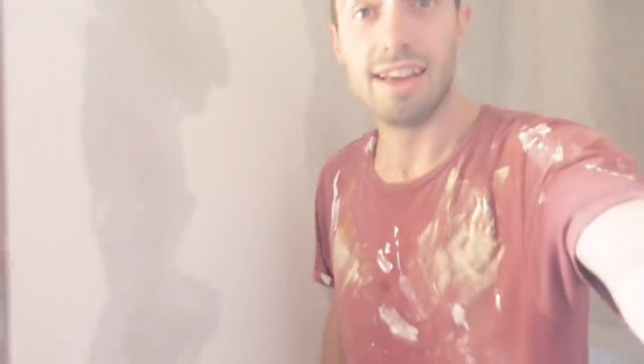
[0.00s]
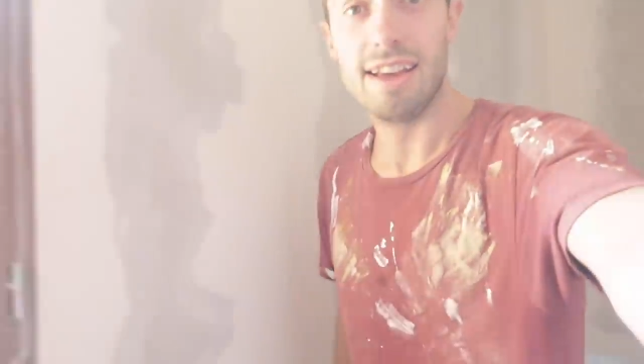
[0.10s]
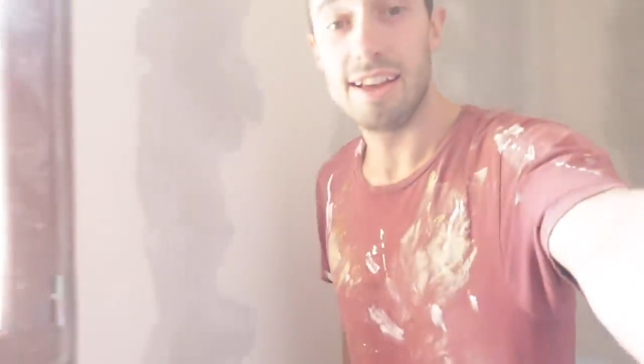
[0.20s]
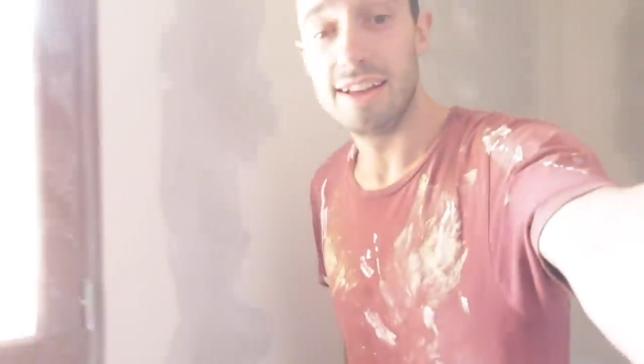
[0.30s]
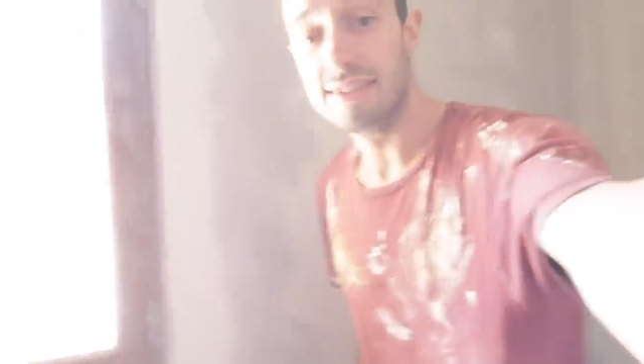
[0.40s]

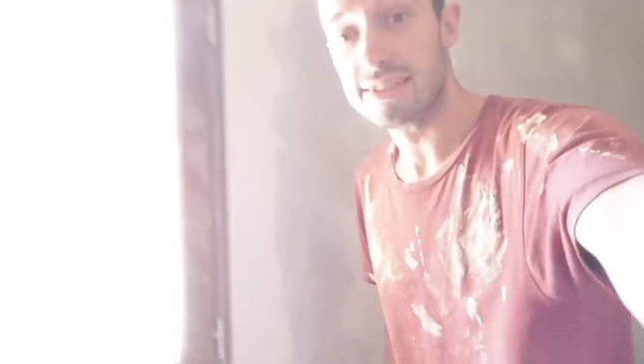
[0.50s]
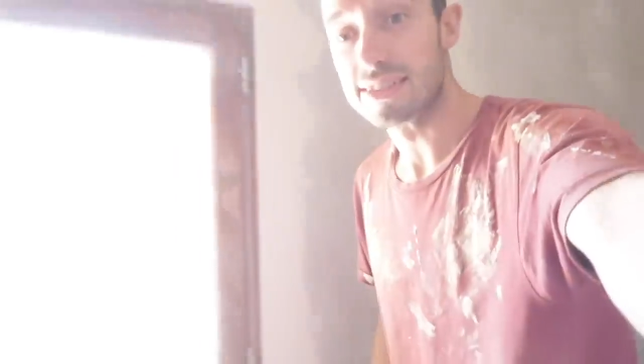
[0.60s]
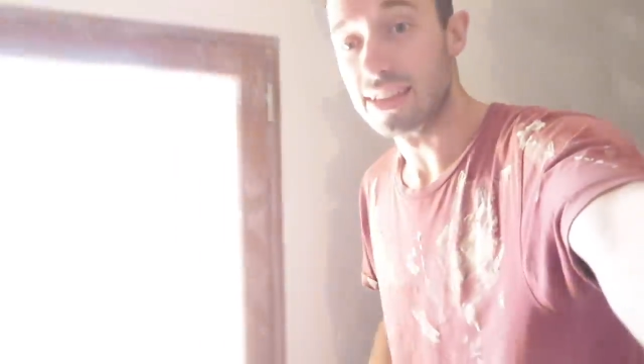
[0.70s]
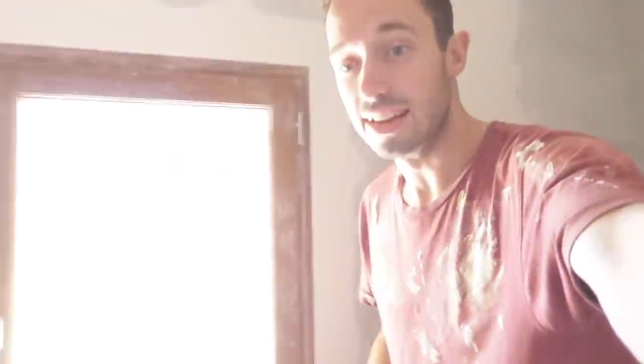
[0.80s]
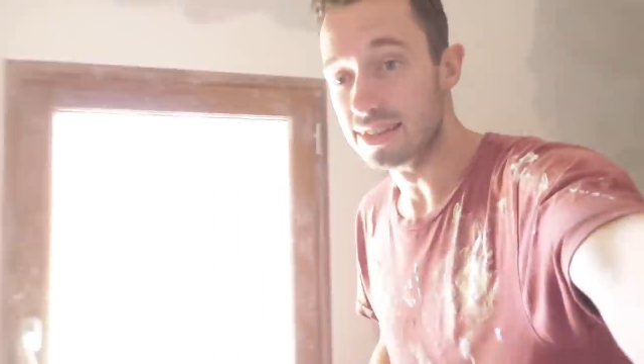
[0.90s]
uh, and
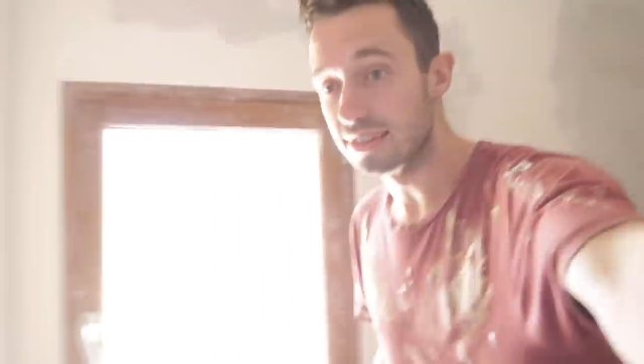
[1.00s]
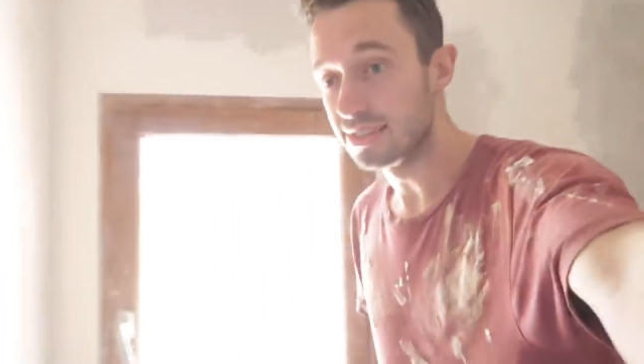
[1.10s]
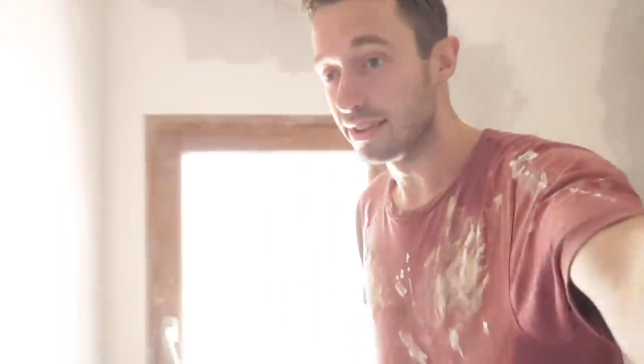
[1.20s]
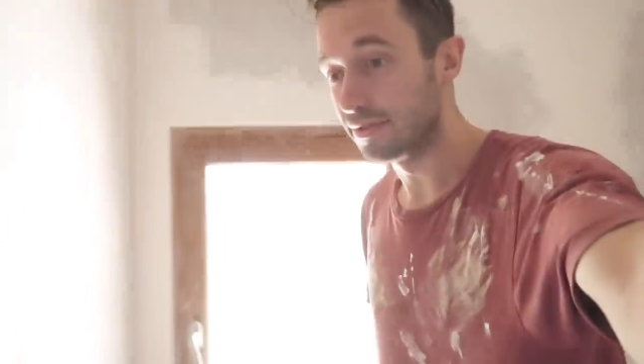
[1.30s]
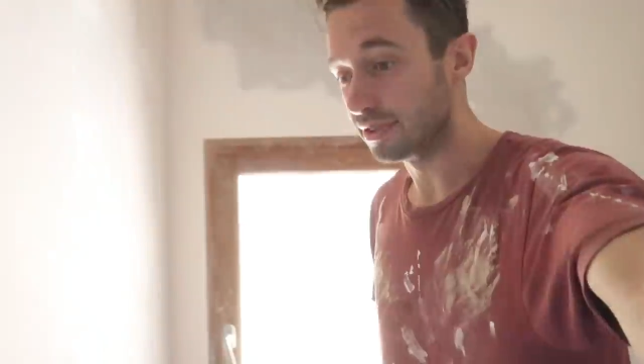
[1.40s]
just getting this
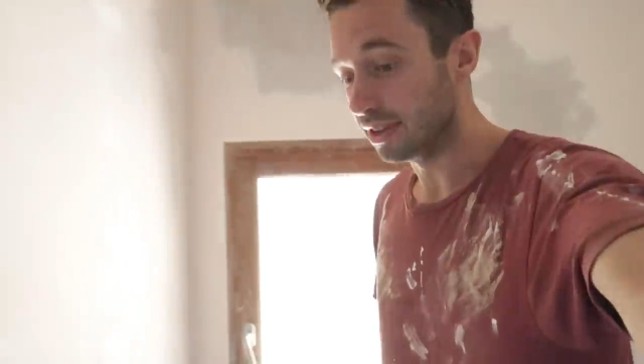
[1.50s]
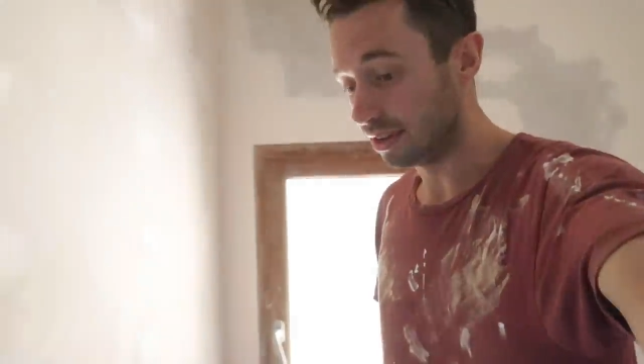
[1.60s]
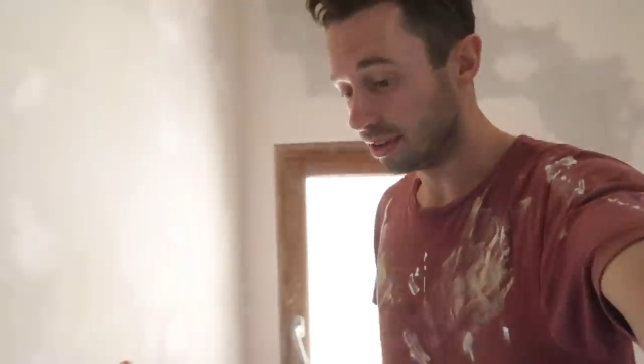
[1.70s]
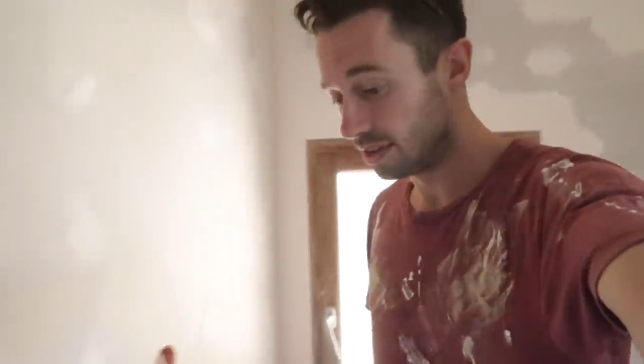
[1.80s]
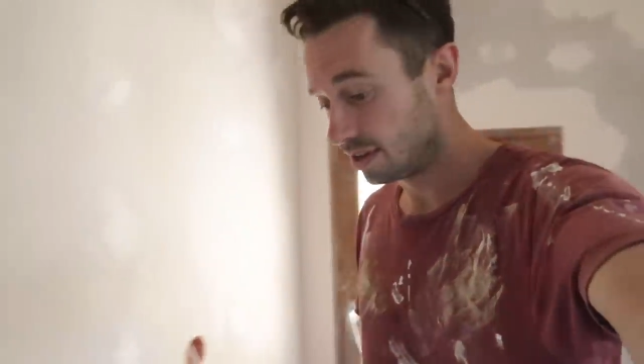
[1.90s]
stuff
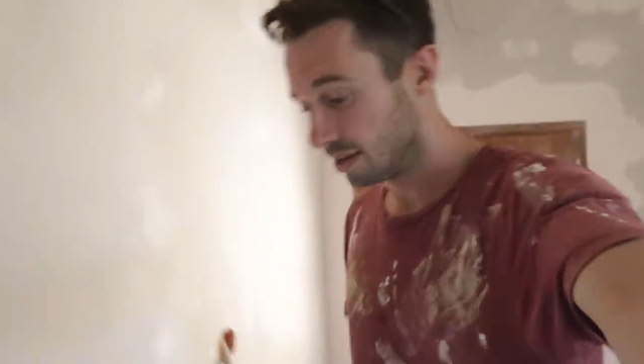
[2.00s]
done.